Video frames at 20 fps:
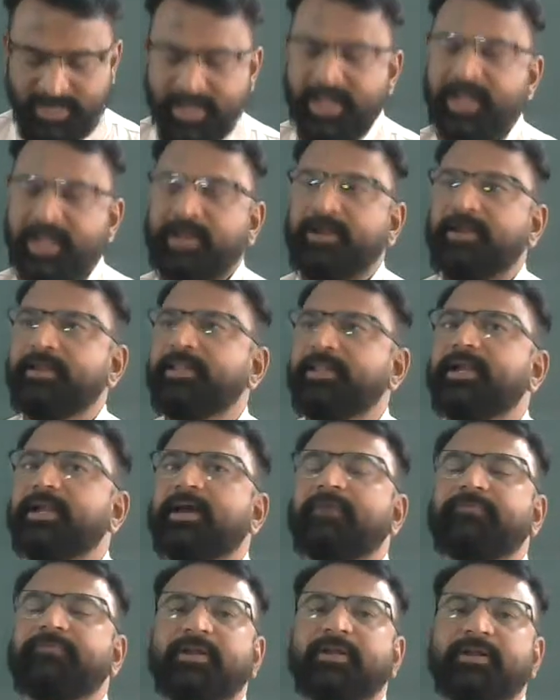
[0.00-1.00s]
and then
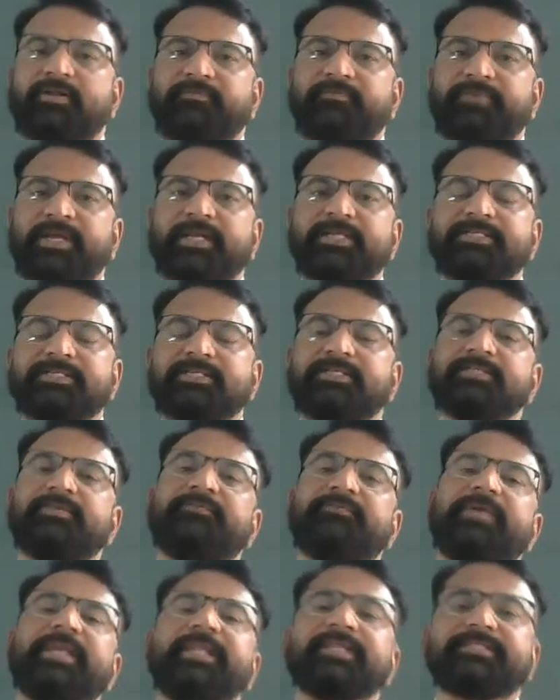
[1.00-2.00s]
after we discussed the
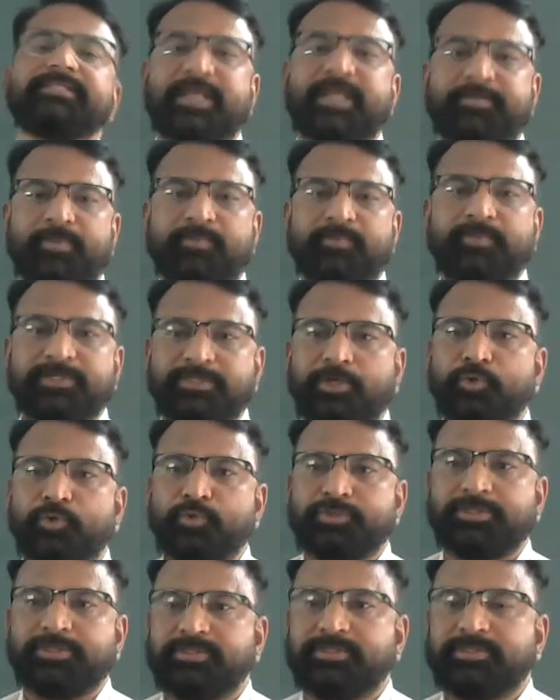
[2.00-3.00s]
various type of the
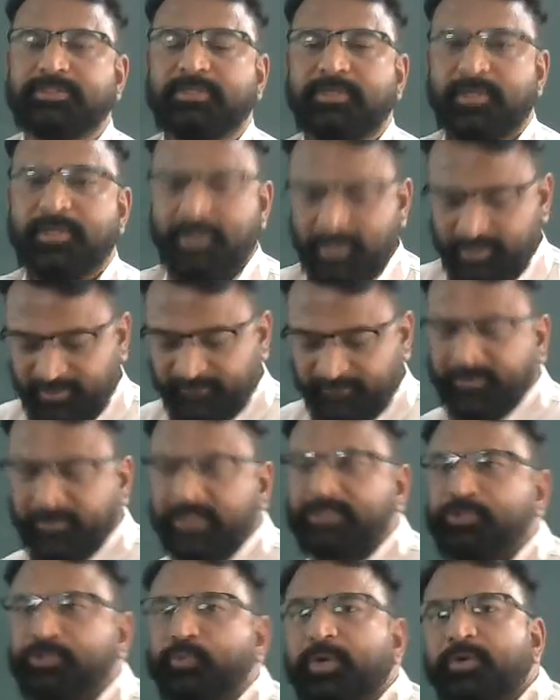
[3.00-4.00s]
solutions. The
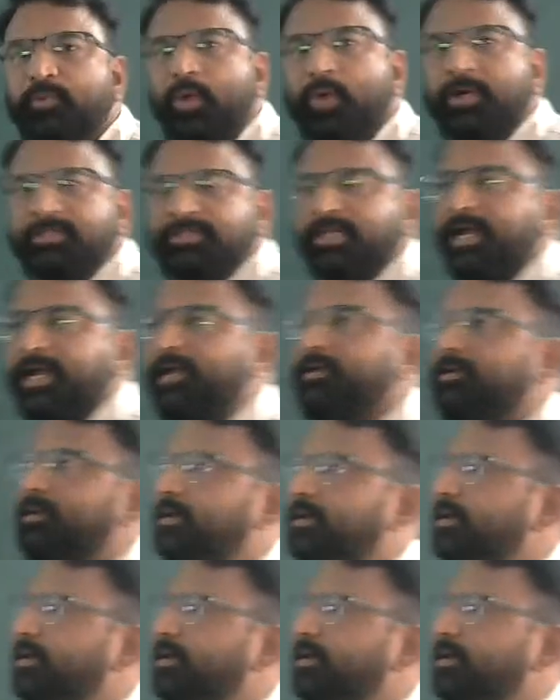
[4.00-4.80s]
first one was that